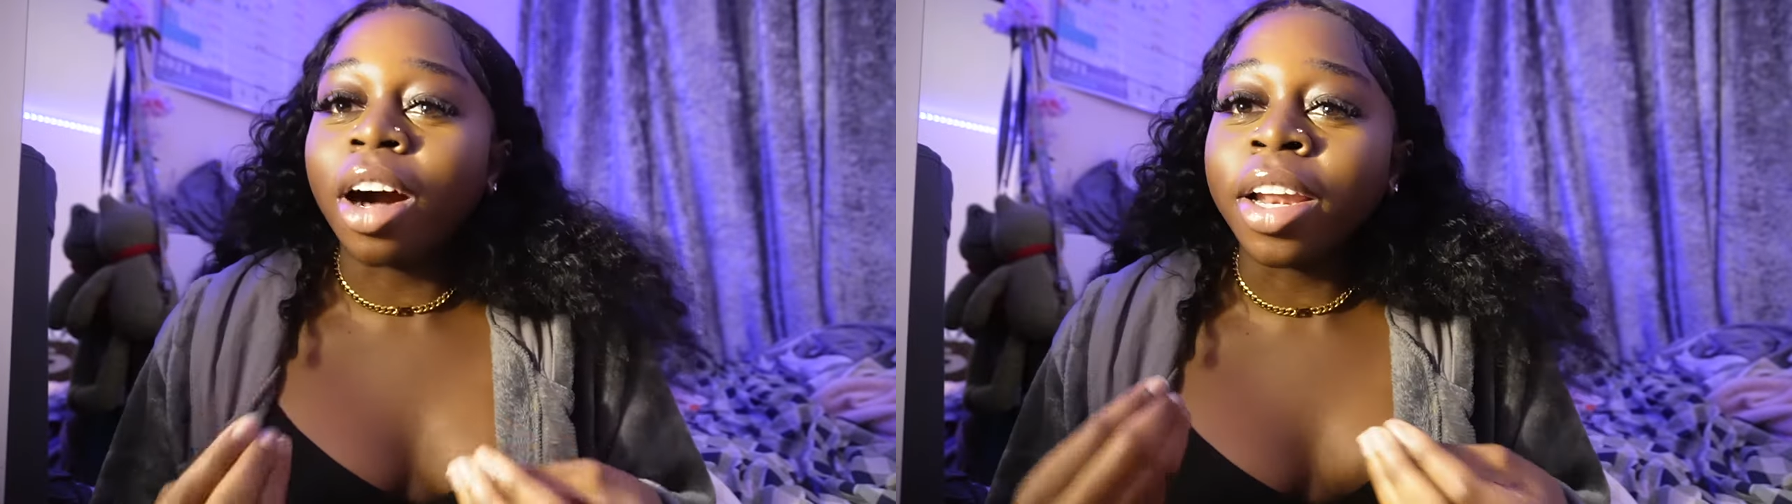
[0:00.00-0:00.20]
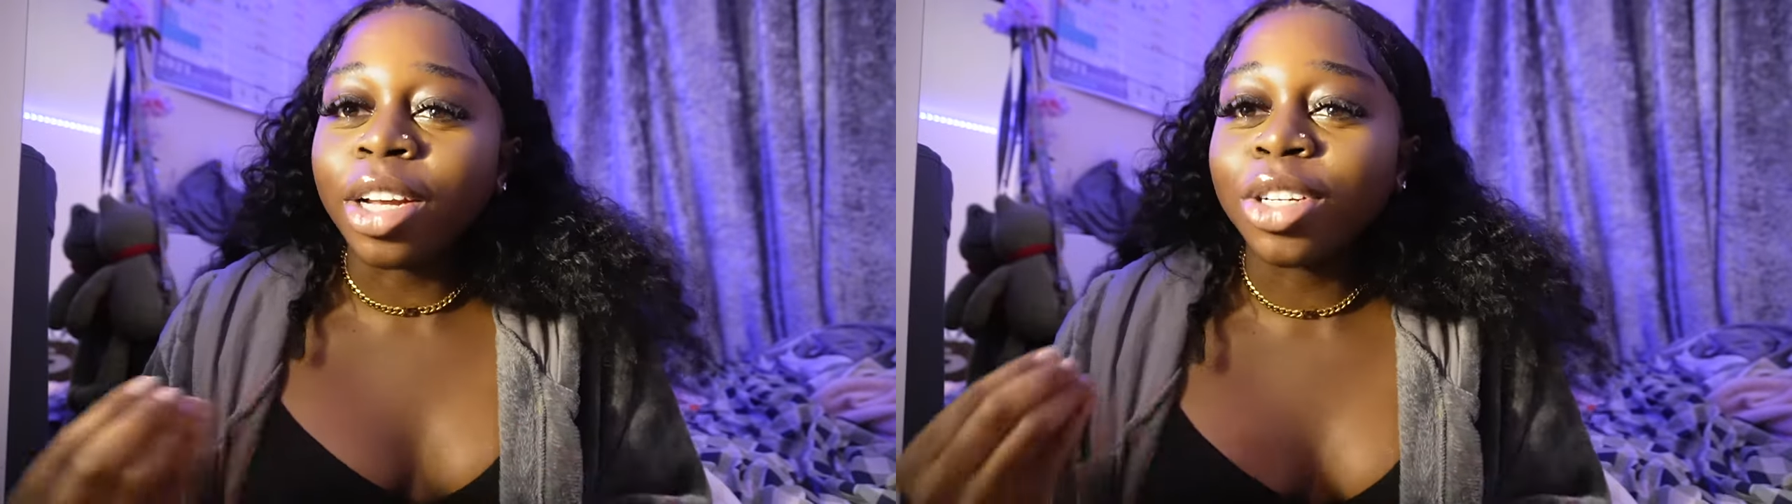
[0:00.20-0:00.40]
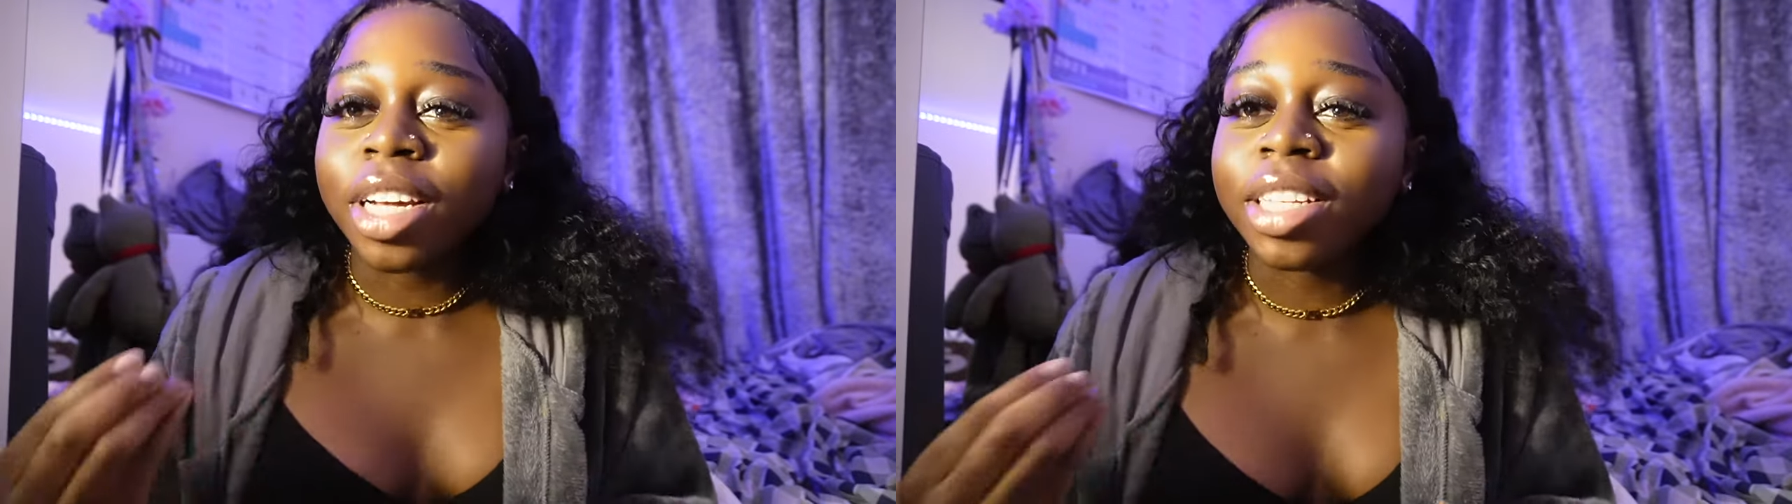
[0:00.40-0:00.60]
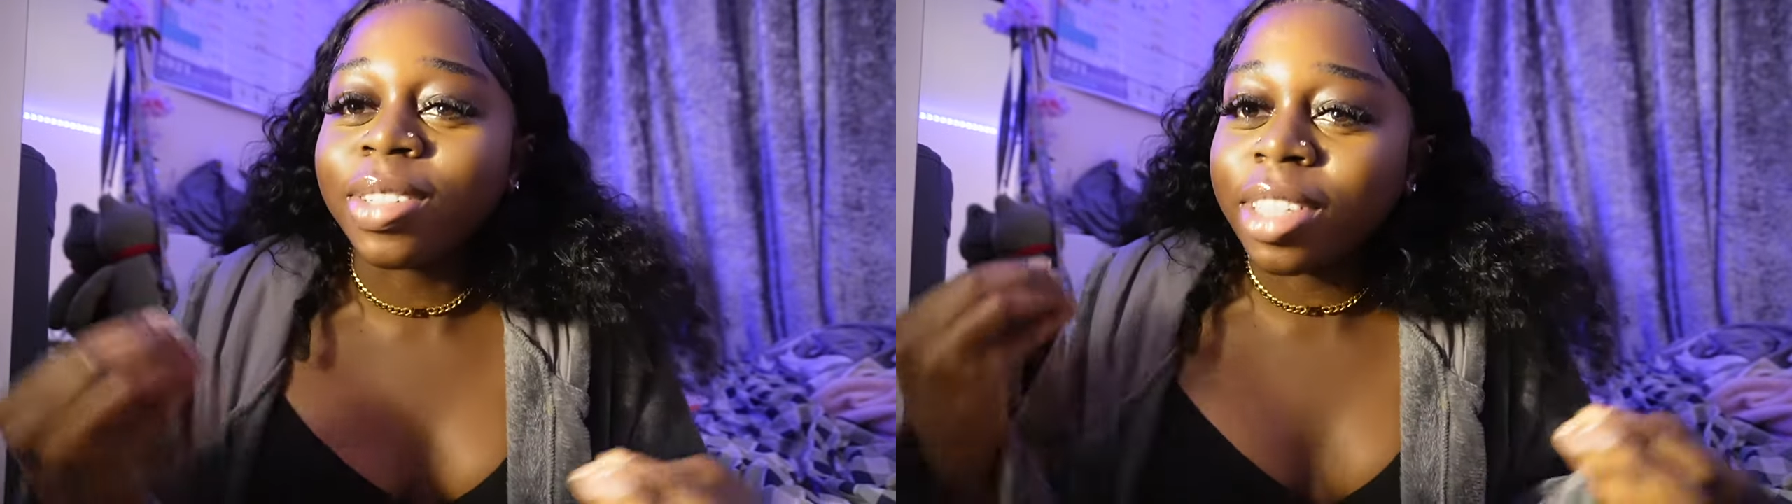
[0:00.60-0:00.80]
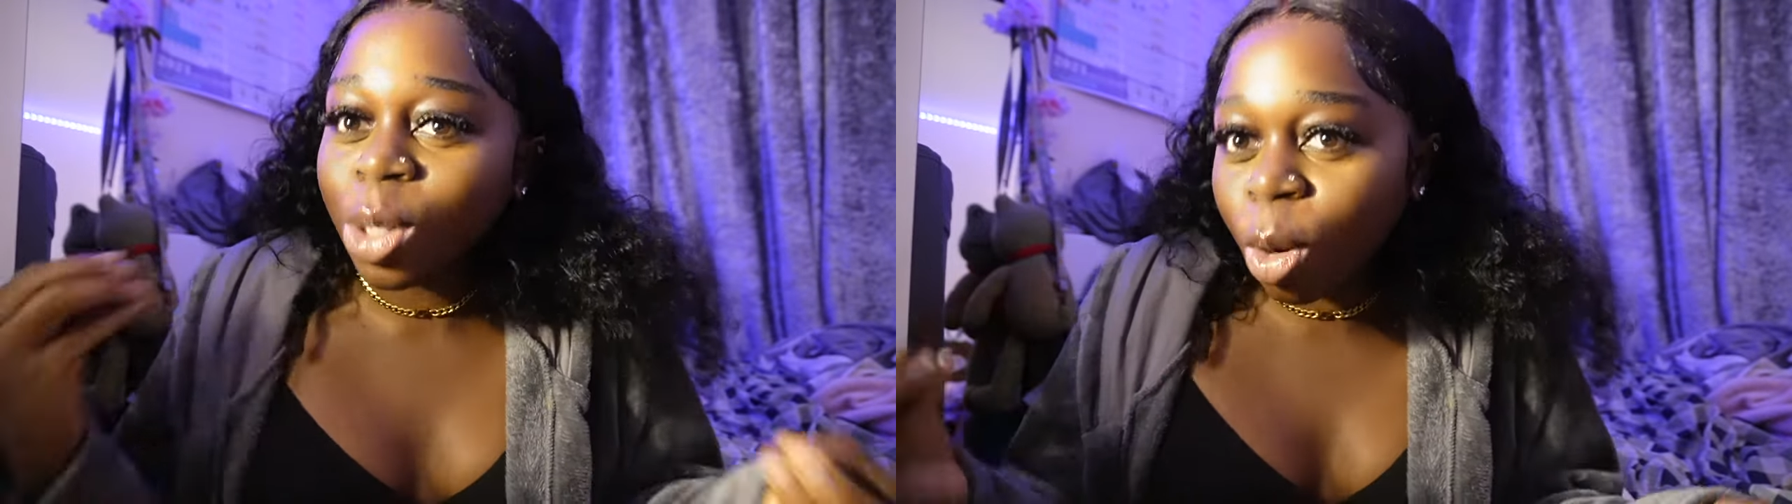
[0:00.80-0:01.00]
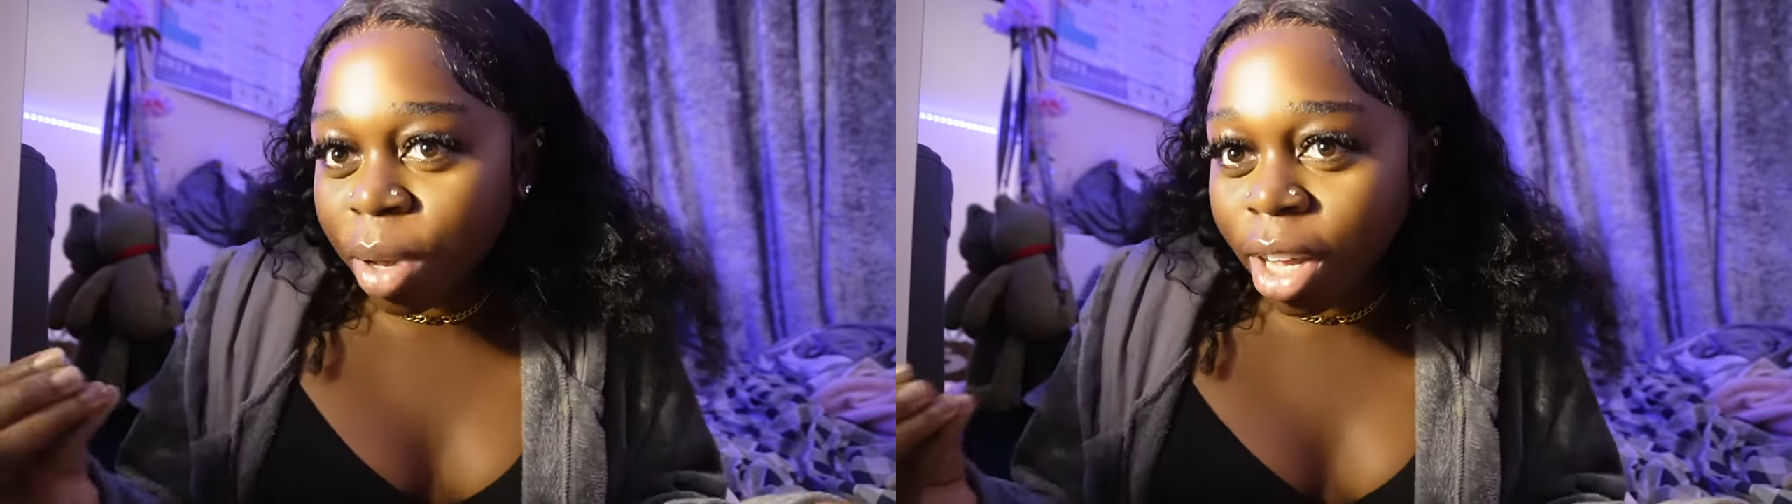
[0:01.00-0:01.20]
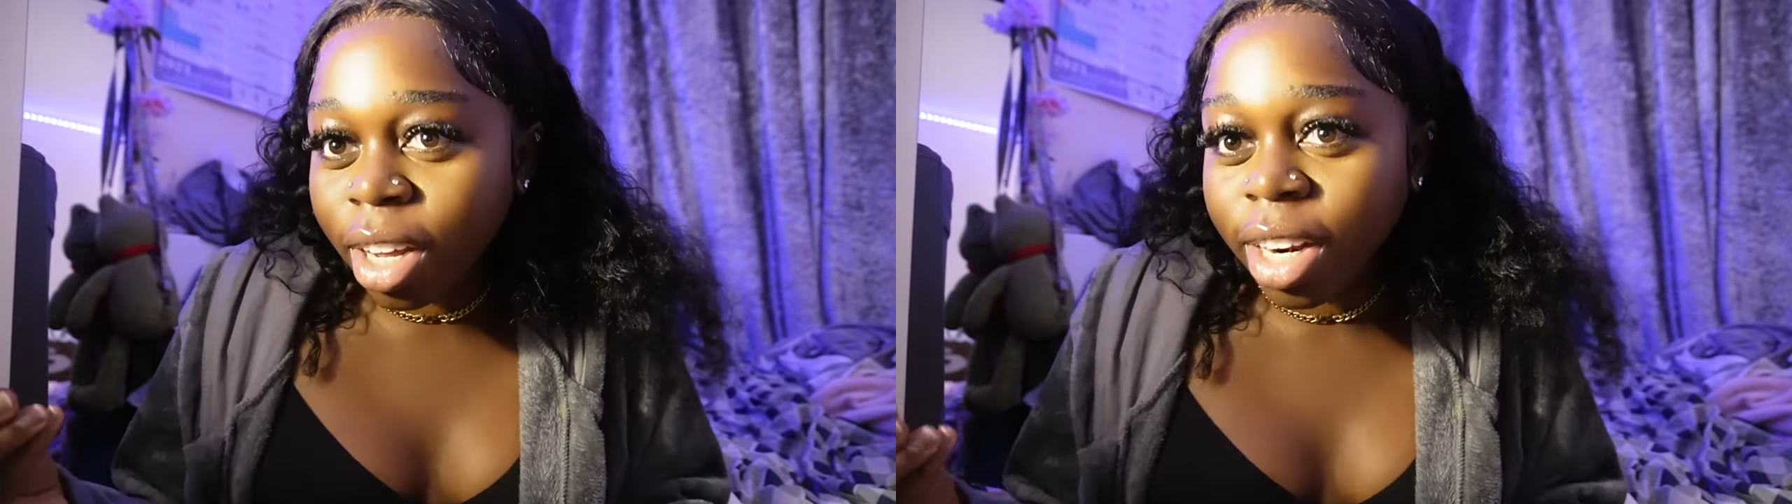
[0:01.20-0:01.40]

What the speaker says: uneducated on this topic,